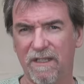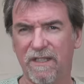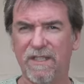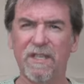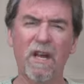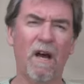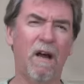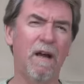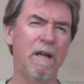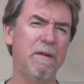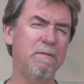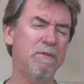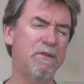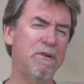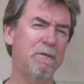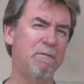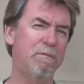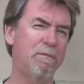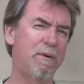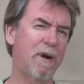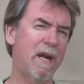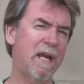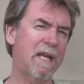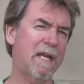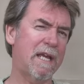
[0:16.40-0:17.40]
Time to
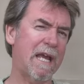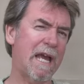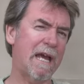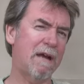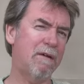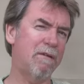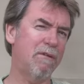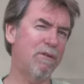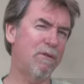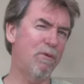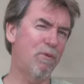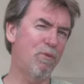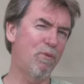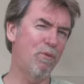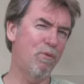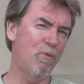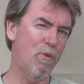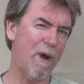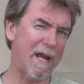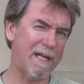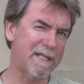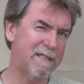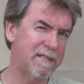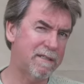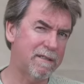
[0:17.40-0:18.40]
break out the
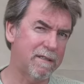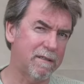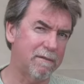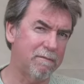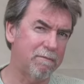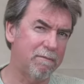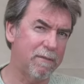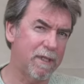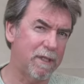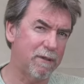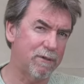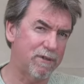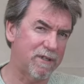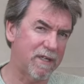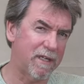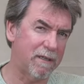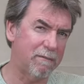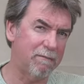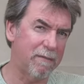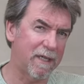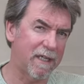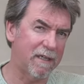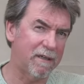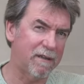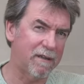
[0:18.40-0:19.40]
Western
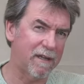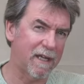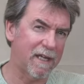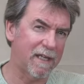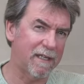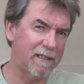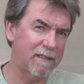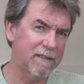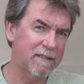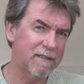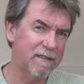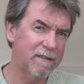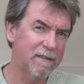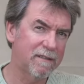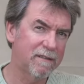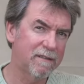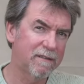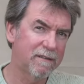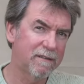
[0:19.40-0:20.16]
music, methinks.